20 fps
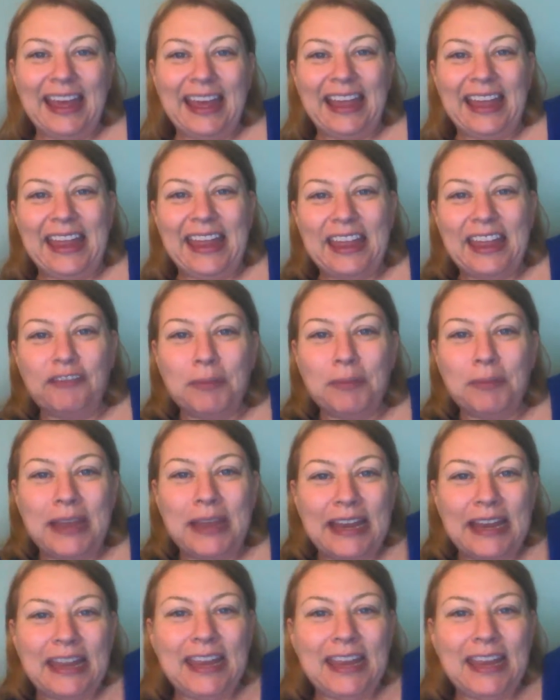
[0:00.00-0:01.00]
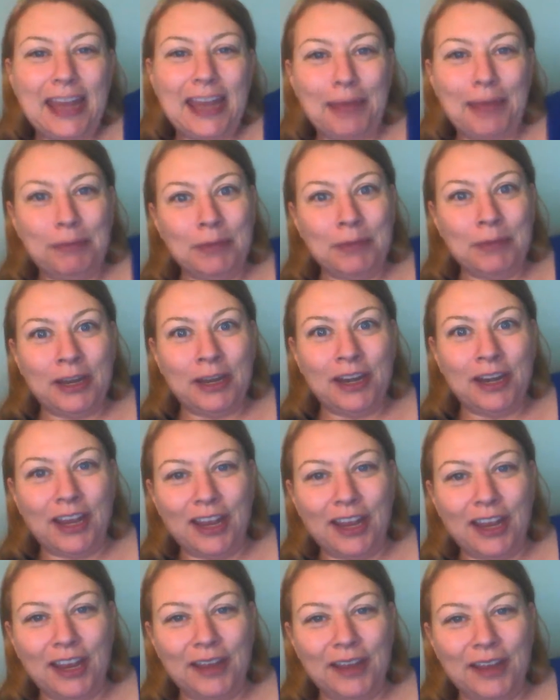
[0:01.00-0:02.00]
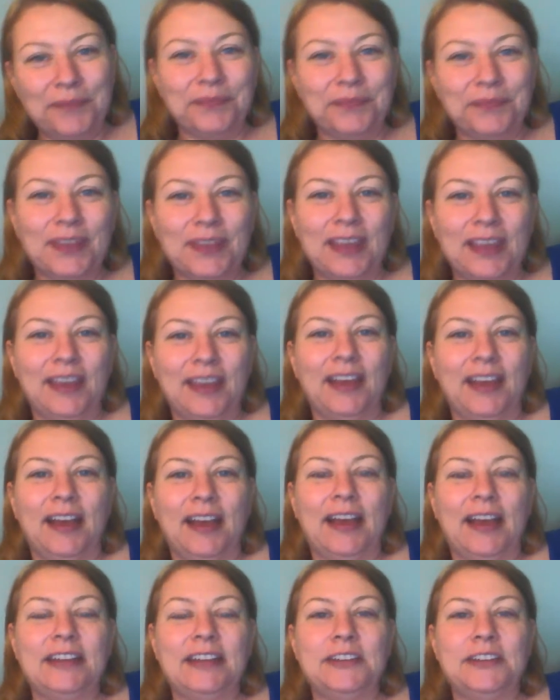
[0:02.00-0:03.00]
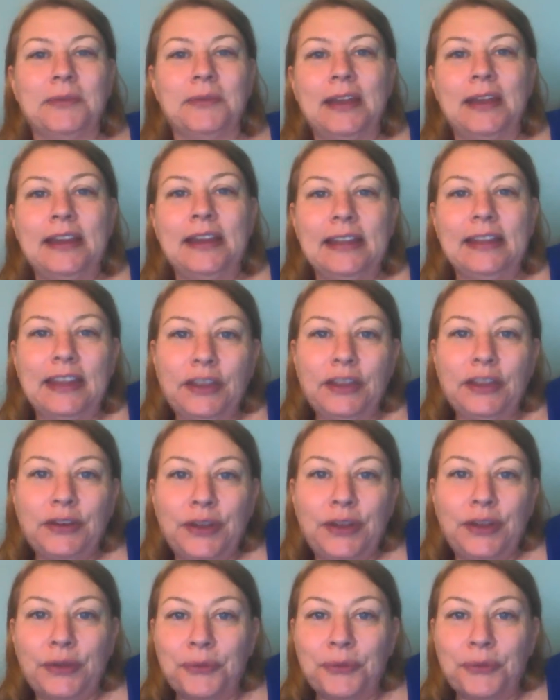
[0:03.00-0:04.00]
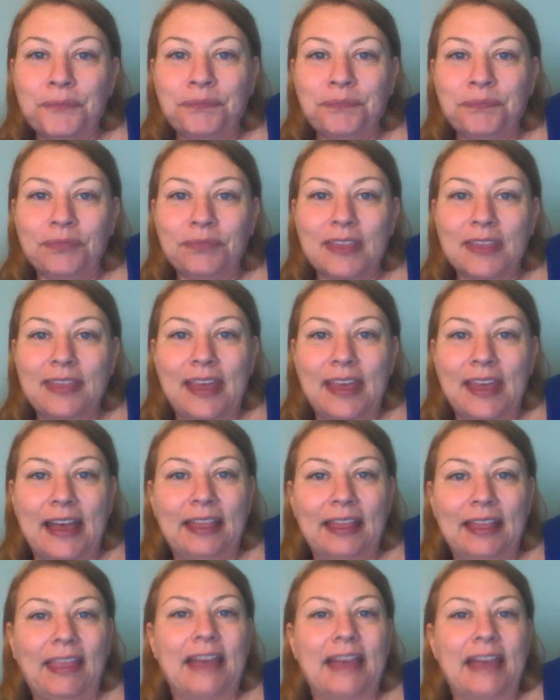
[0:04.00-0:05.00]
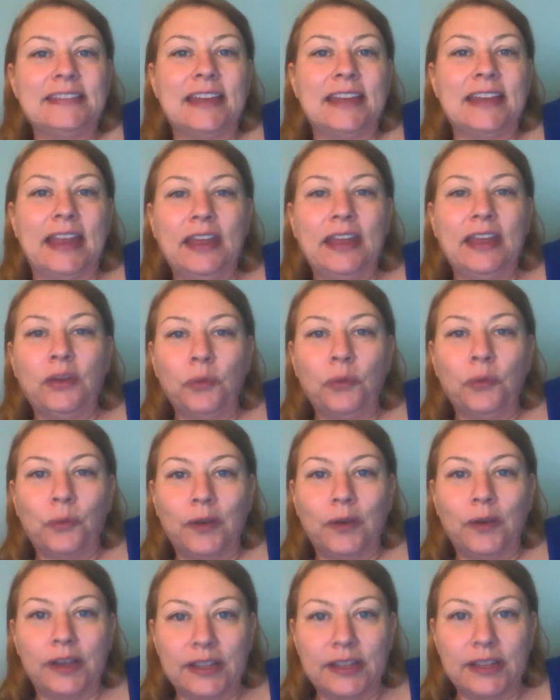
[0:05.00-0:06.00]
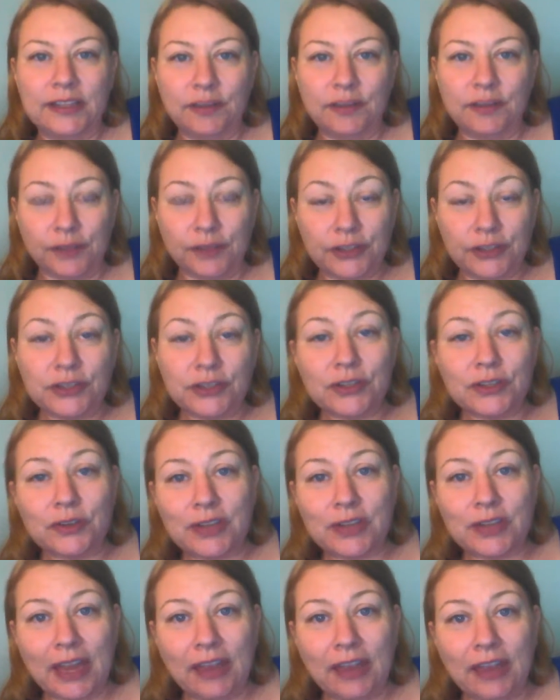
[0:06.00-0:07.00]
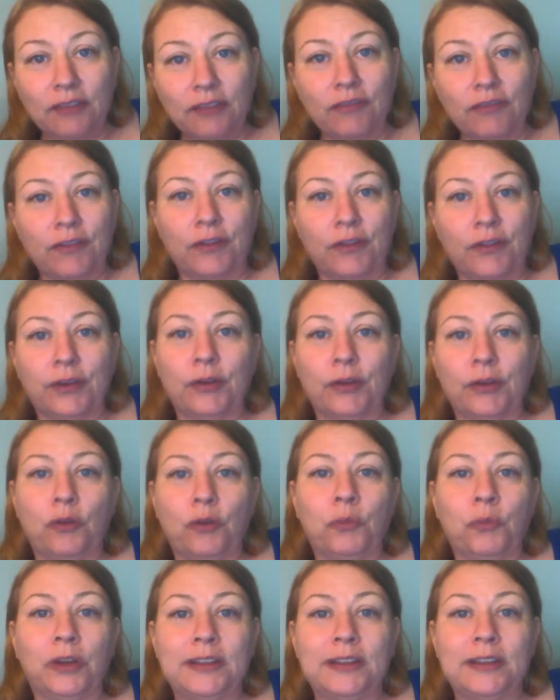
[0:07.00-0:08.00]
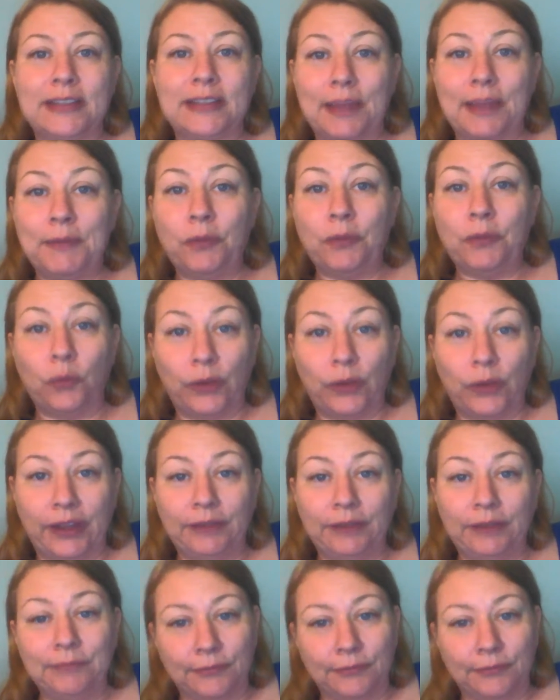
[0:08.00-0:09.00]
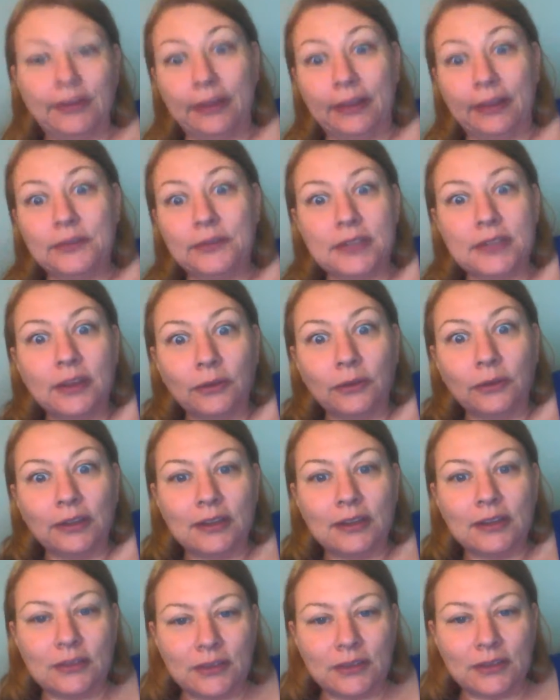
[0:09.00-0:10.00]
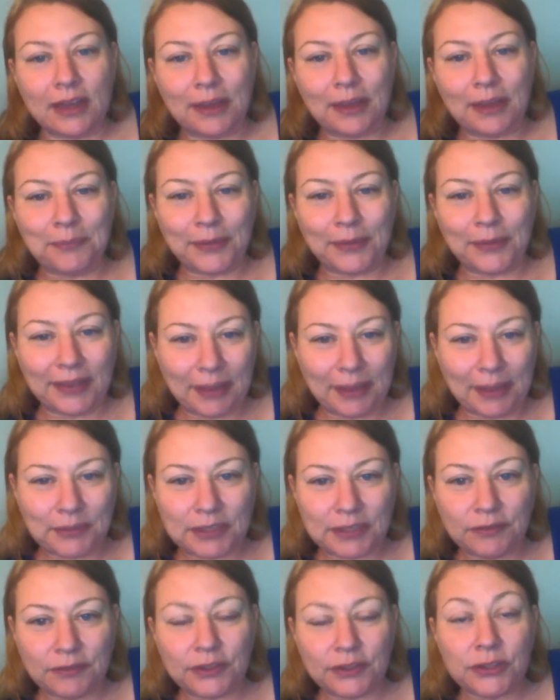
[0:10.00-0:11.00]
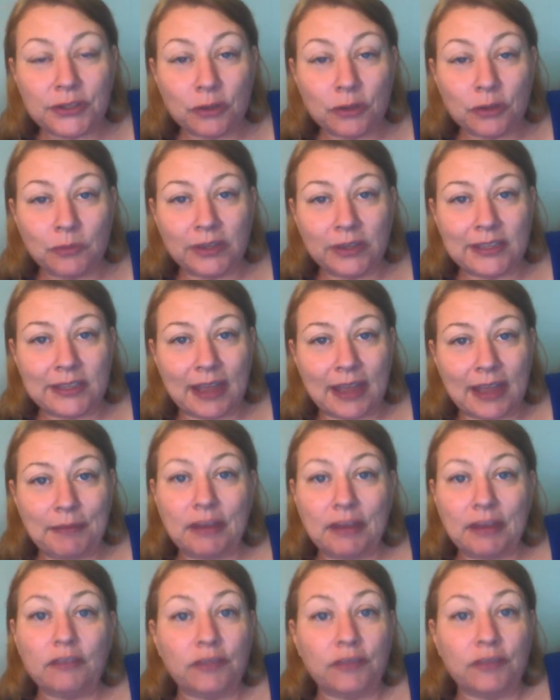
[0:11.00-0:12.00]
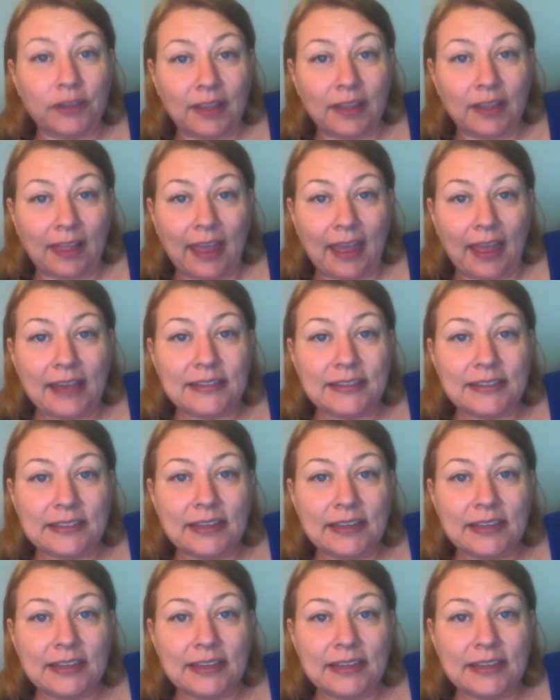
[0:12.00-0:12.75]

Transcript: Hey everybody, happy Monday. I just wanted to let you know that last night was the first due date for homework assignment 1. Well, it was the only due date, but that was the first homework assignment for the class.